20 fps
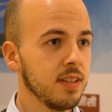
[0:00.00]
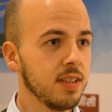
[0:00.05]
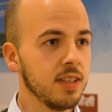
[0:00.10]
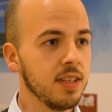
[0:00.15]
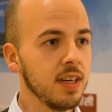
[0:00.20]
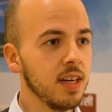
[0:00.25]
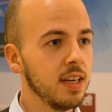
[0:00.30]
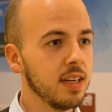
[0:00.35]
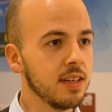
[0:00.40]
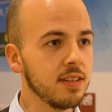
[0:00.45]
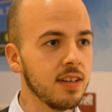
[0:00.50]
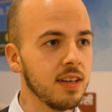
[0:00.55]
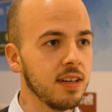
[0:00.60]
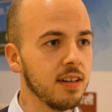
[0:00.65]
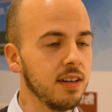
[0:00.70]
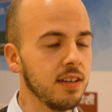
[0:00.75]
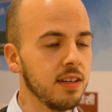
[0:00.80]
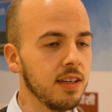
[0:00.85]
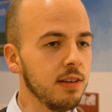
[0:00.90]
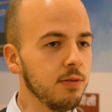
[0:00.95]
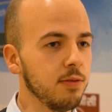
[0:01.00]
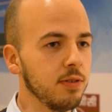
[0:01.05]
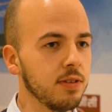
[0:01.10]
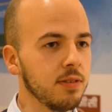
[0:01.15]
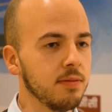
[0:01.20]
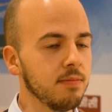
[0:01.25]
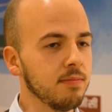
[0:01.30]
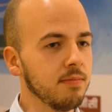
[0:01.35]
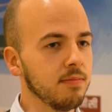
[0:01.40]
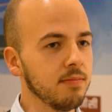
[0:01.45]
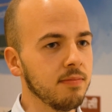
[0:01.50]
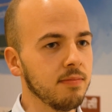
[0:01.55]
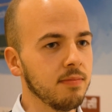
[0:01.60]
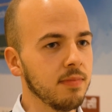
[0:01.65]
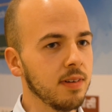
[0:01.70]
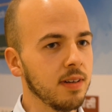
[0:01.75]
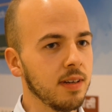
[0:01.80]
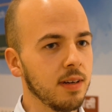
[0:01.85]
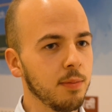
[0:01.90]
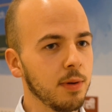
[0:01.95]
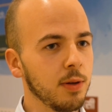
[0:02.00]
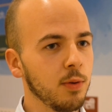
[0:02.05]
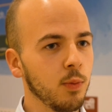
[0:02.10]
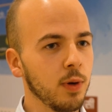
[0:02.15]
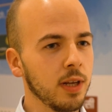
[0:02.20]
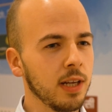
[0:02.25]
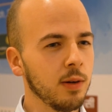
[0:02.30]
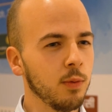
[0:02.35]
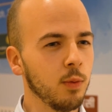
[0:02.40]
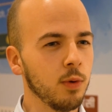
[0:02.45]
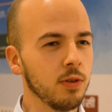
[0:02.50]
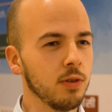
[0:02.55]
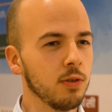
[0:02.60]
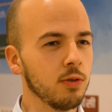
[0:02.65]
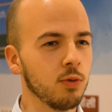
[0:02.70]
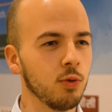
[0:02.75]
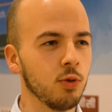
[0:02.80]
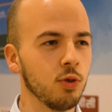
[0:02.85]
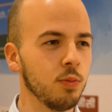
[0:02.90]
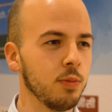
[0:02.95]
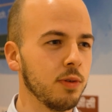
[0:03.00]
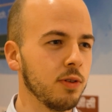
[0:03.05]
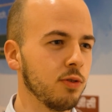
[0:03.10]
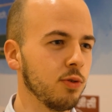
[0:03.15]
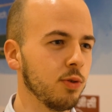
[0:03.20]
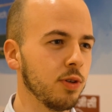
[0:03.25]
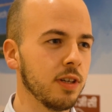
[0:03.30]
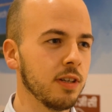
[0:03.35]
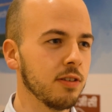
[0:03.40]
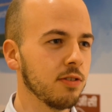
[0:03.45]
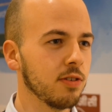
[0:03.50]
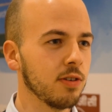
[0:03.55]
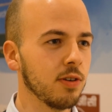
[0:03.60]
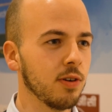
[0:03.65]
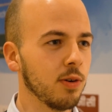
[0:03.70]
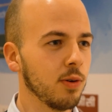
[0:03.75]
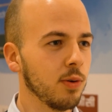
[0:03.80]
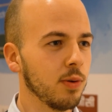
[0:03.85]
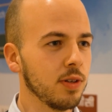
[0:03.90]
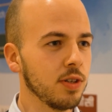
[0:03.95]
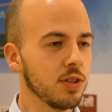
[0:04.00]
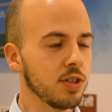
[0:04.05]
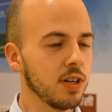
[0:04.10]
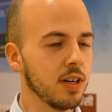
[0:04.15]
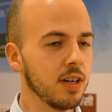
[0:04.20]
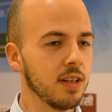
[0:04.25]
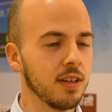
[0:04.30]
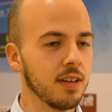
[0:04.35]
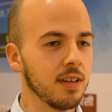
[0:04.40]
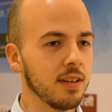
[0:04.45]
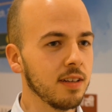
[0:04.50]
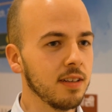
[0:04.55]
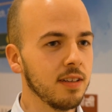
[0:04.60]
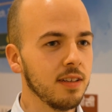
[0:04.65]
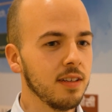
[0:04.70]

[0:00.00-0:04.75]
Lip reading: Yeah, exactly. When I won the tournament 2 years ago in China,